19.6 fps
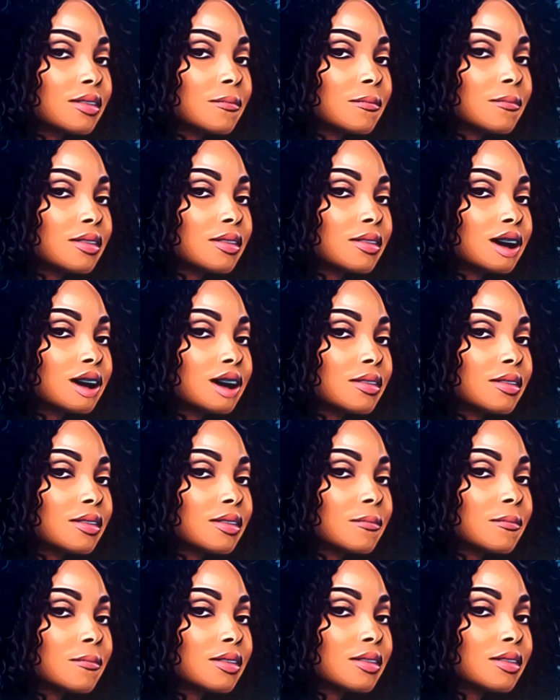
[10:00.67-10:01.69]
Shout out to
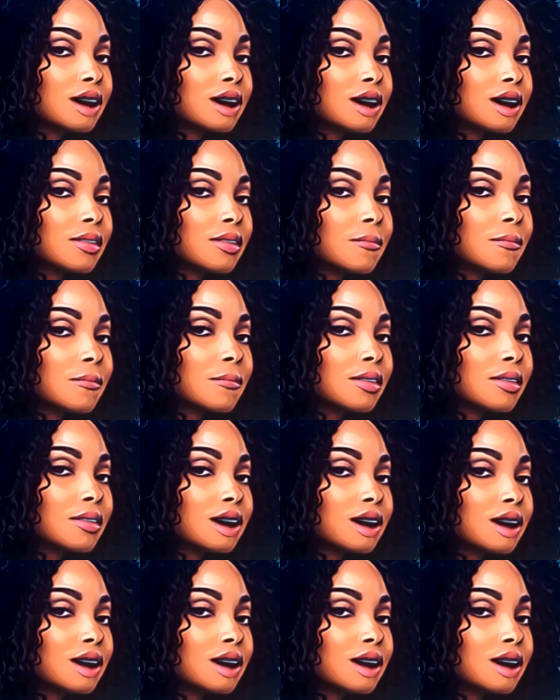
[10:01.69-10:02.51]
you. So she's